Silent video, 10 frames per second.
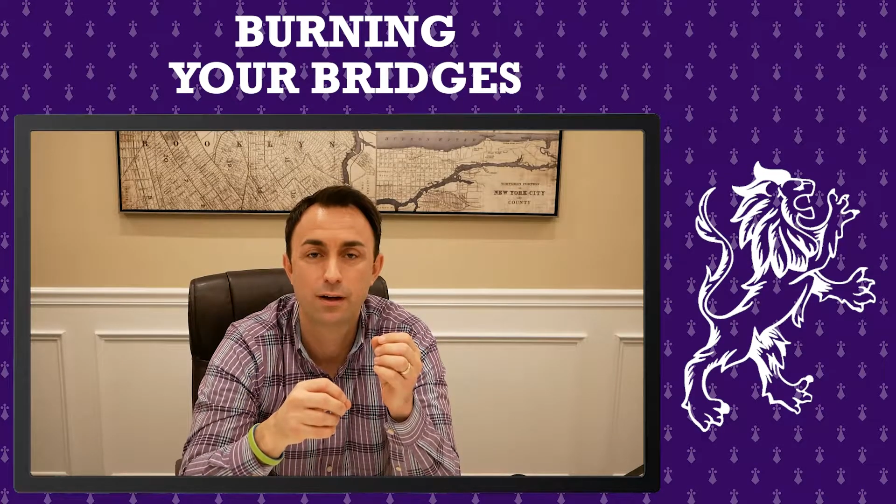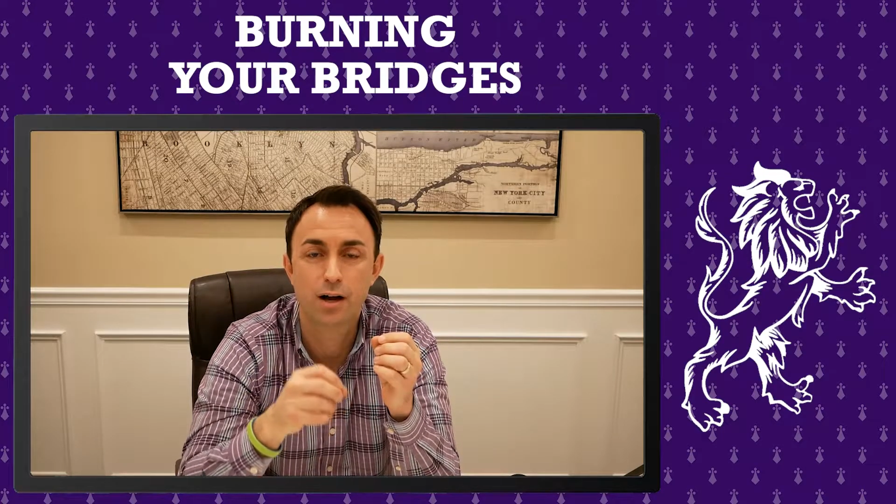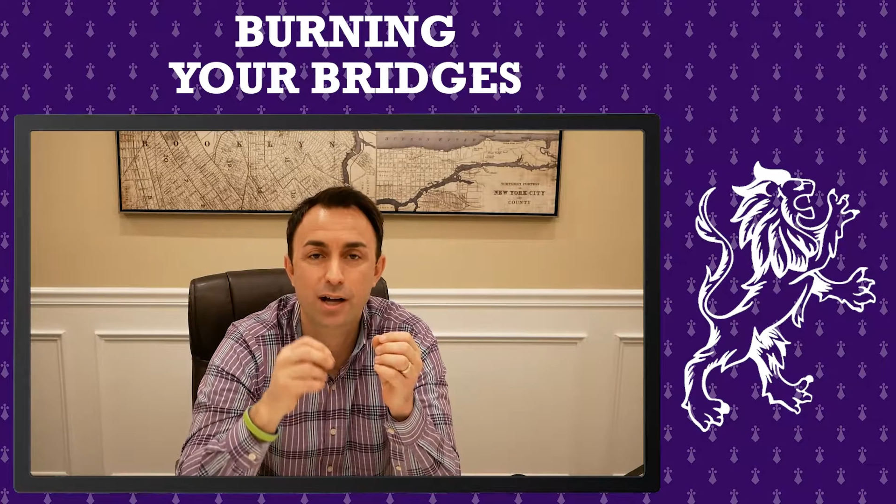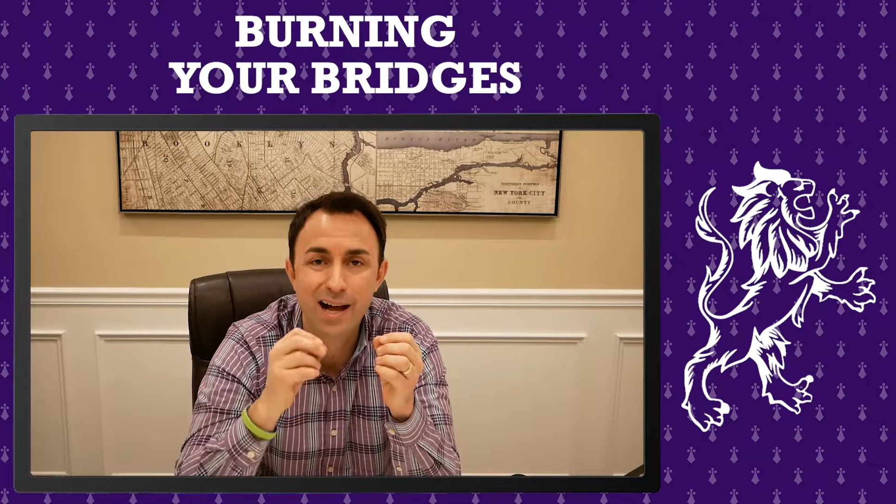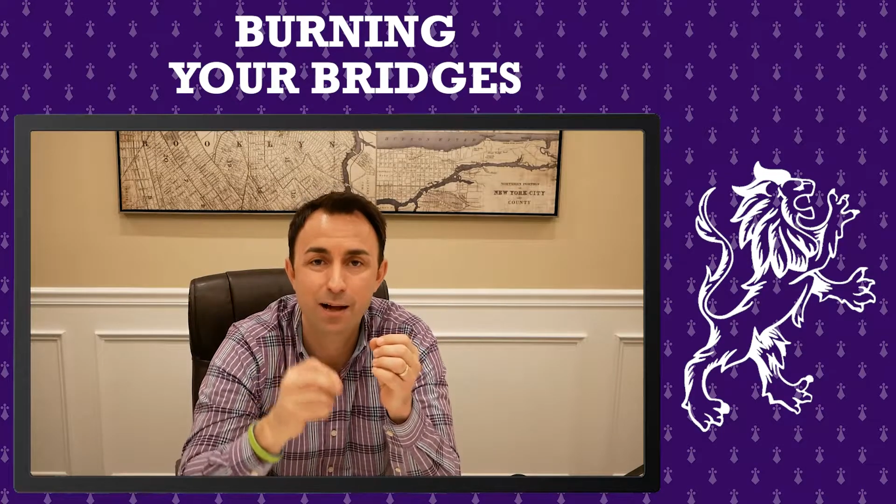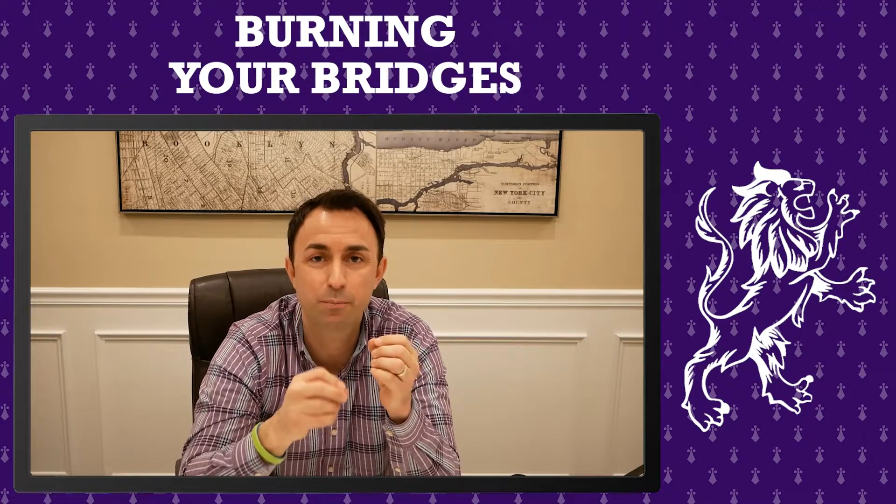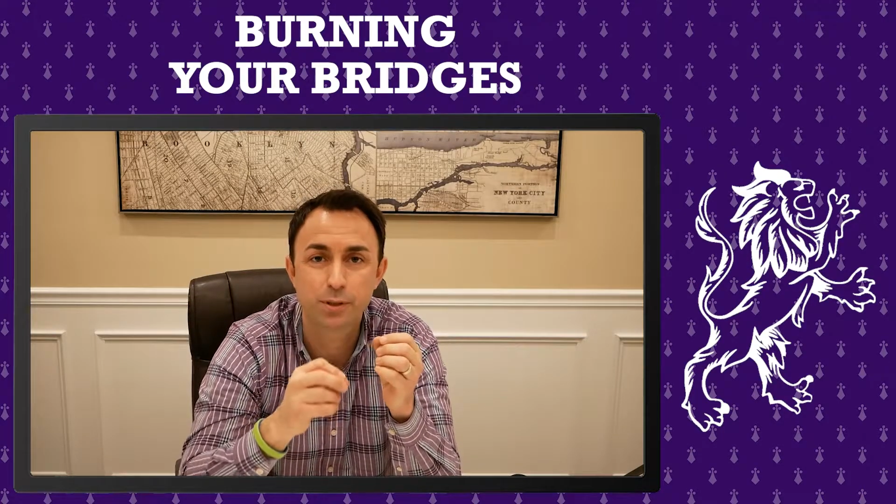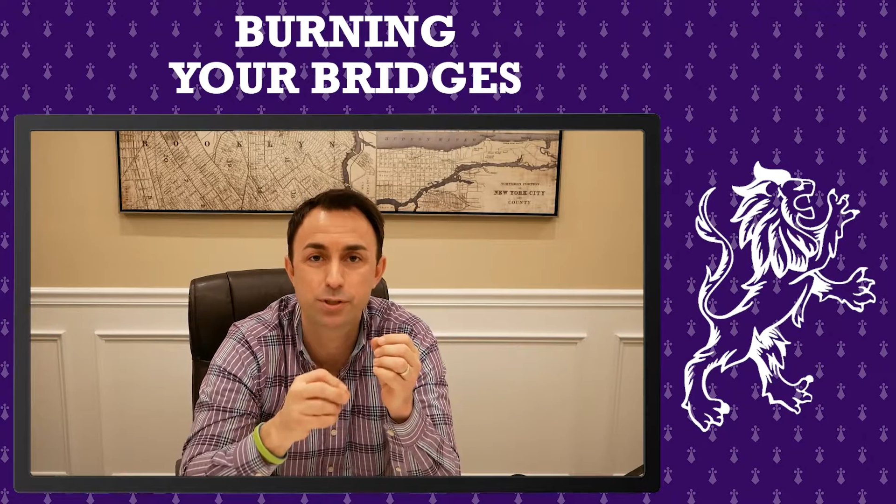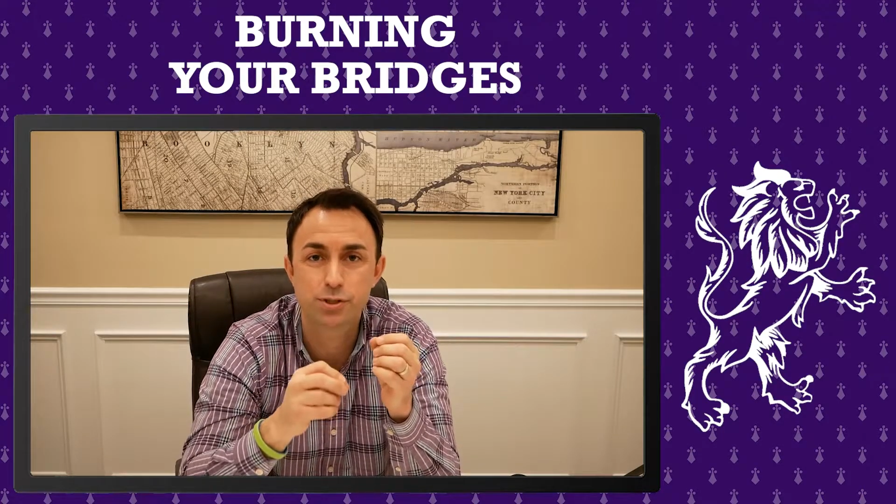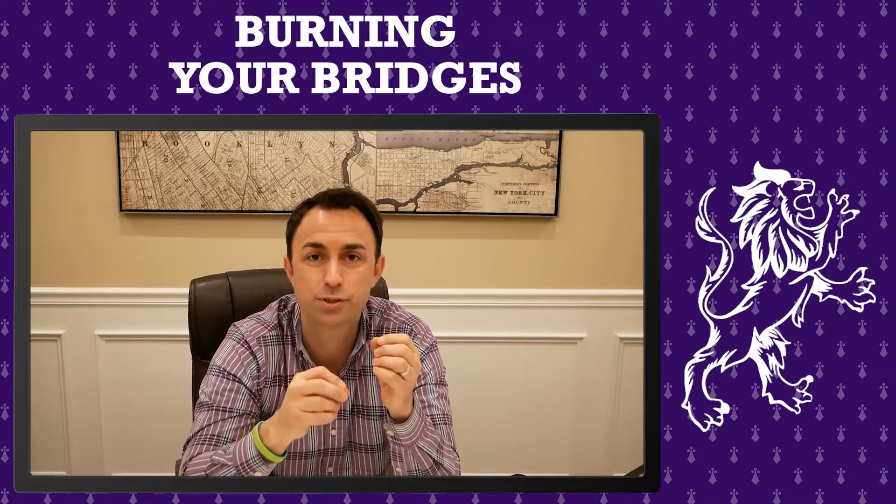
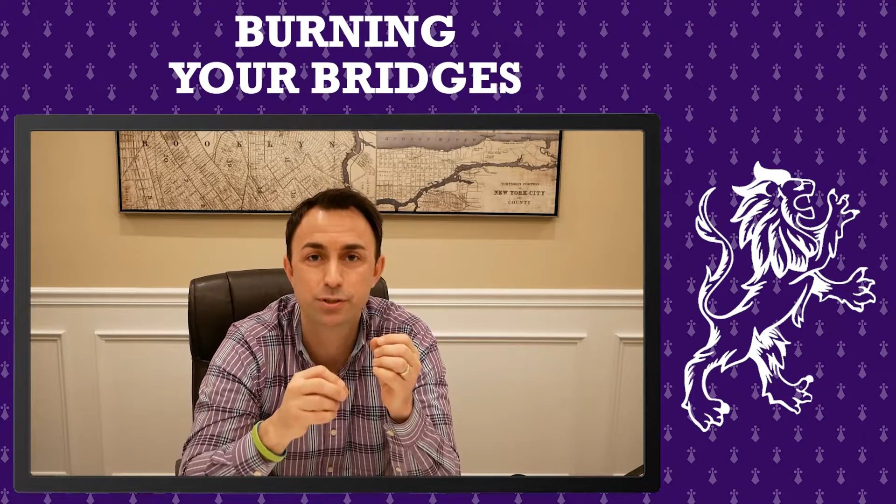accomplish